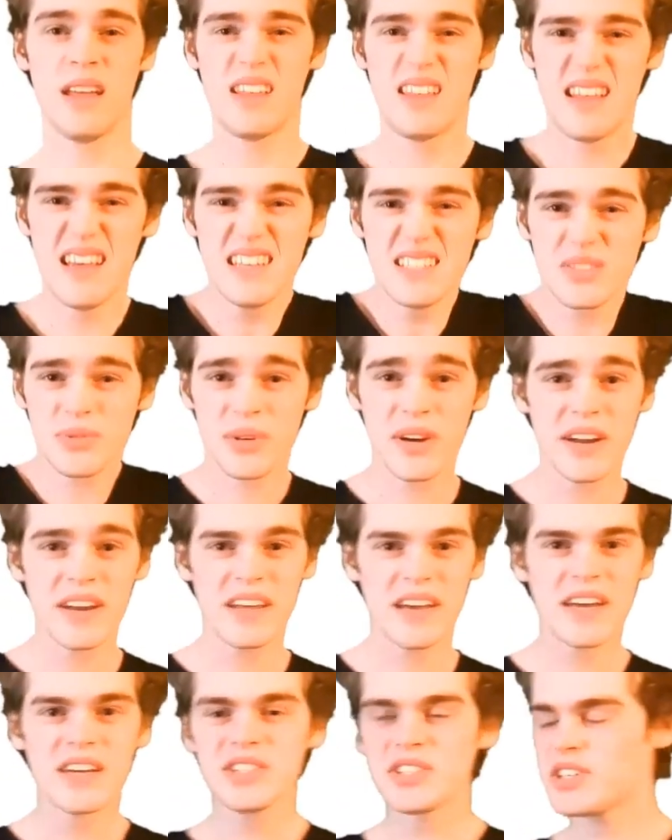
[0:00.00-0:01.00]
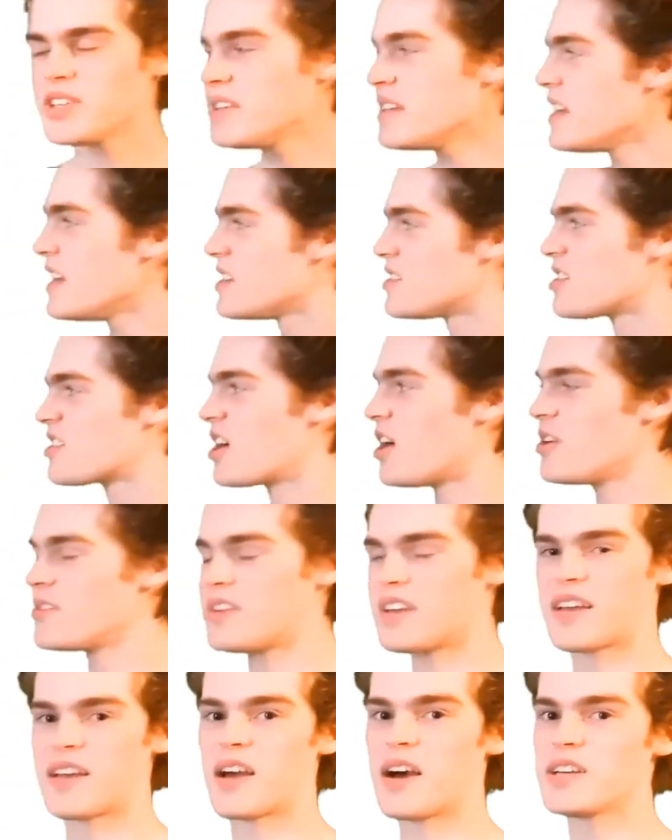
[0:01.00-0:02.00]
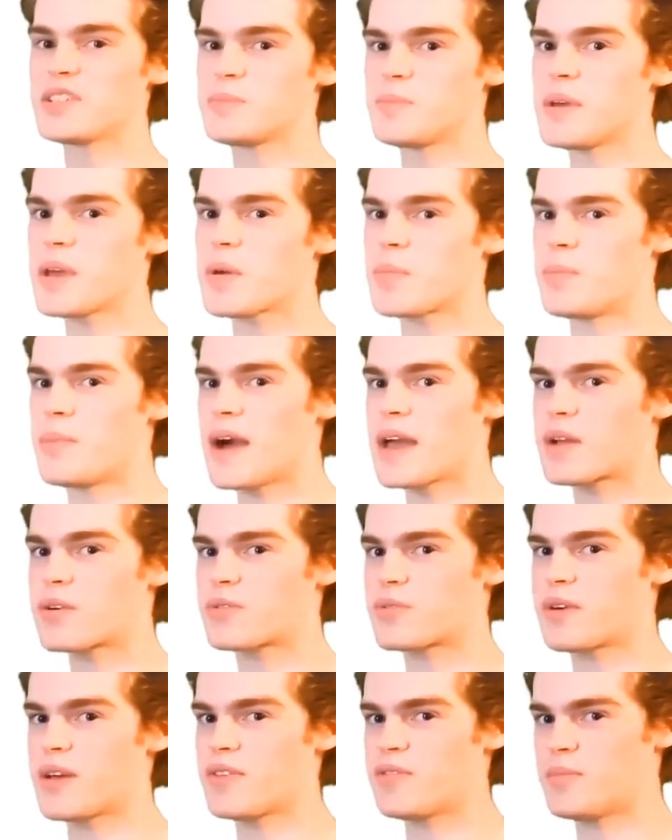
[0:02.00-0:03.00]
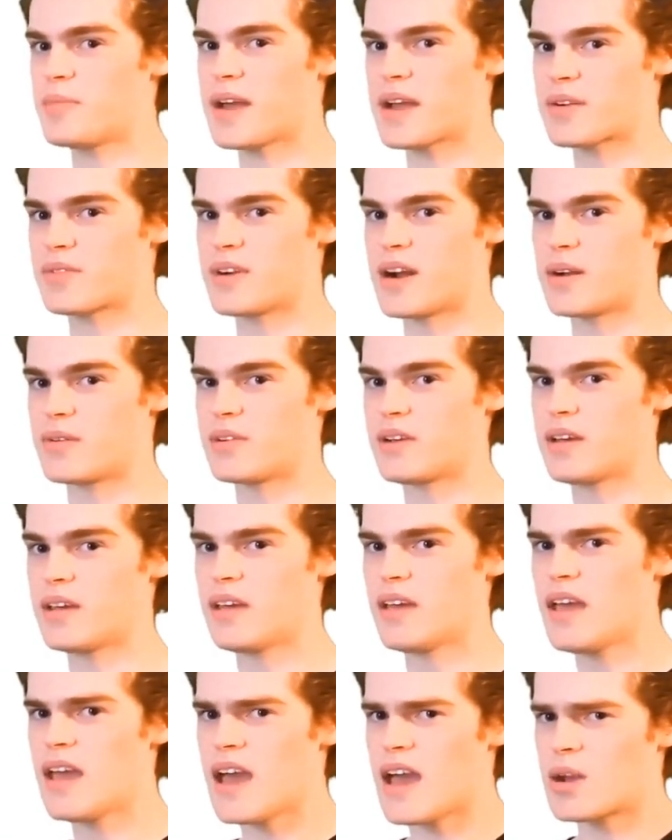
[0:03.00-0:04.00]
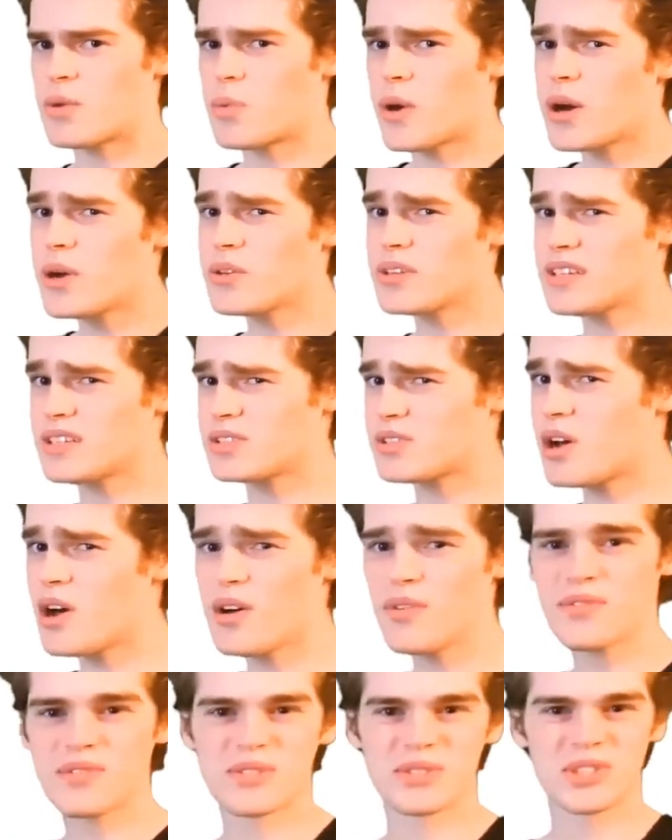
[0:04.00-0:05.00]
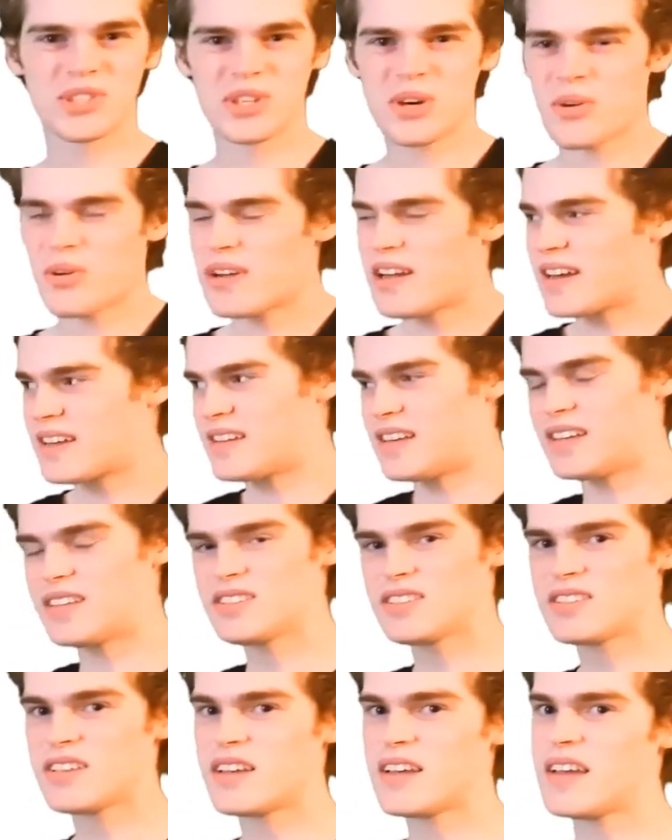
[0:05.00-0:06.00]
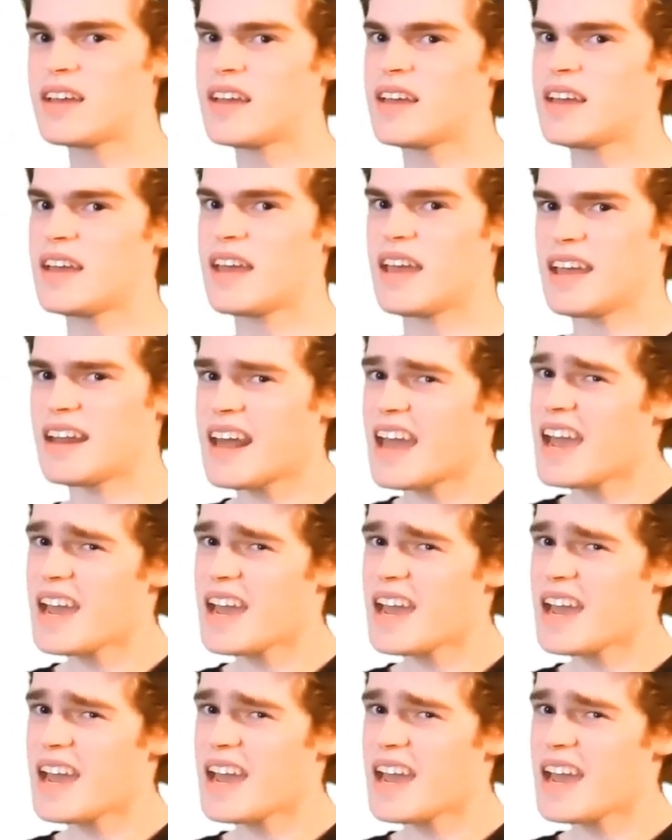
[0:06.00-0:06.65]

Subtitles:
This radiation is called the cosmic microwave background, and while it is often showed like this, it